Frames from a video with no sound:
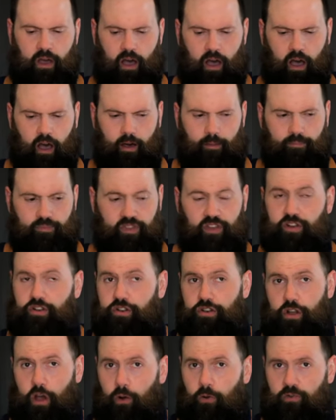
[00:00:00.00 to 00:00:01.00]
The
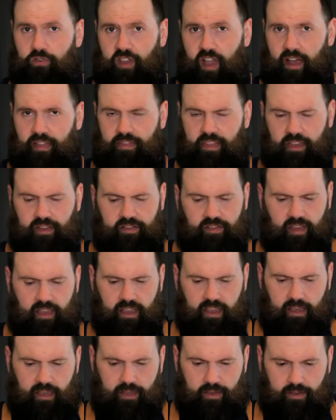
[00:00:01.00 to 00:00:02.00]
nose on this
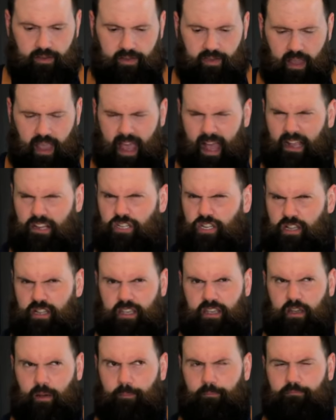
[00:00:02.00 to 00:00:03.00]
is actually,